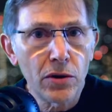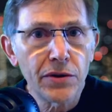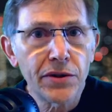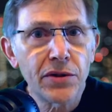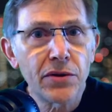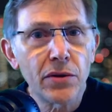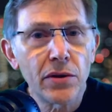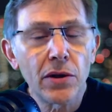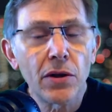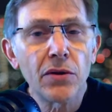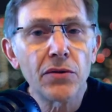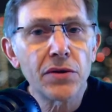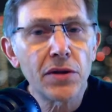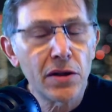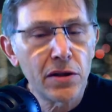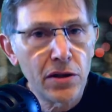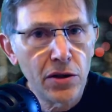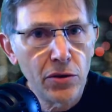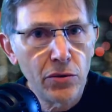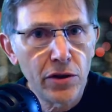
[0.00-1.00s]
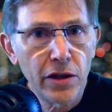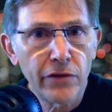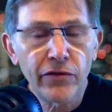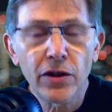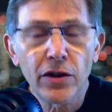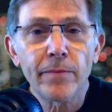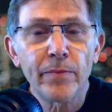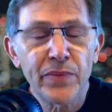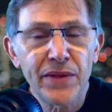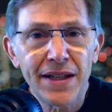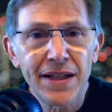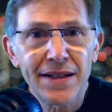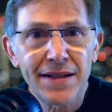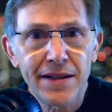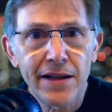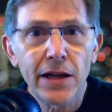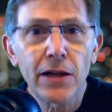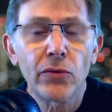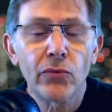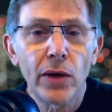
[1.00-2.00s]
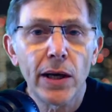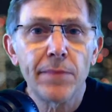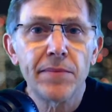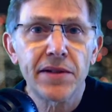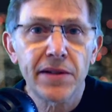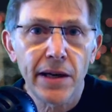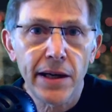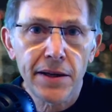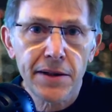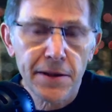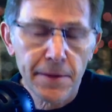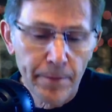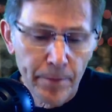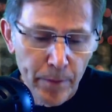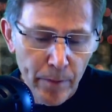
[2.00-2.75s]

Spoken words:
to those two different distinct websites.